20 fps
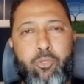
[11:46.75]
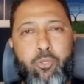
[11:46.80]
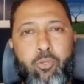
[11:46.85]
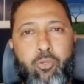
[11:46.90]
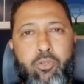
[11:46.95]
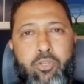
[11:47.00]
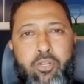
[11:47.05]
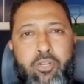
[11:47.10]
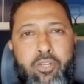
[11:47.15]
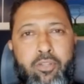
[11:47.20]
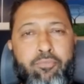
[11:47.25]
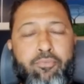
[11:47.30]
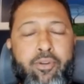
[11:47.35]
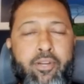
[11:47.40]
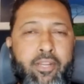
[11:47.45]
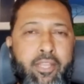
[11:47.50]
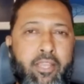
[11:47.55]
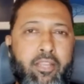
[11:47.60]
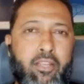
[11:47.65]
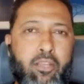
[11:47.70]
you know a
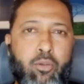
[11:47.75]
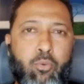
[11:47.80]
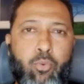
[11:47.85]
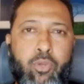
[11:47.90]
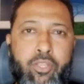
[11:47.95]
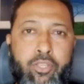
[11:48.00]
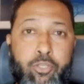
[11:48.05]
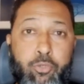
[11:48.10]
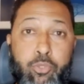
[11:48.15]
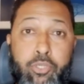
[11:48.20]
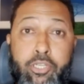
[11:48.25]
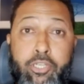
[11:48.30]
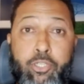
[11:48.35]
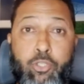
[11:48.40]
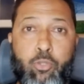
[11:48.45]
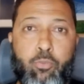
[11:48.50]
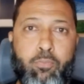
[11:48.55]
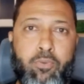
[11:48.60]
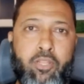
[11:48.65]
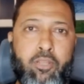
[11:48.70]
different angle where you
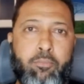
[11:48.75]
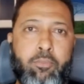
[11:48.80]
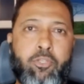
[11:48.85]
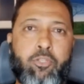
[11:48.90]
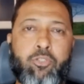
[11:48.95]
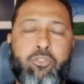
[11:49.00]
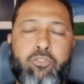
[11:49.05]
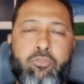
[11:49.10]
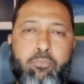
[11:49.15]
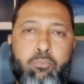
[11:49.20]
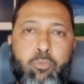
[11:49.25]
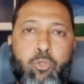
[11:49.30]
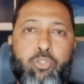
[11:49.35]
need to play because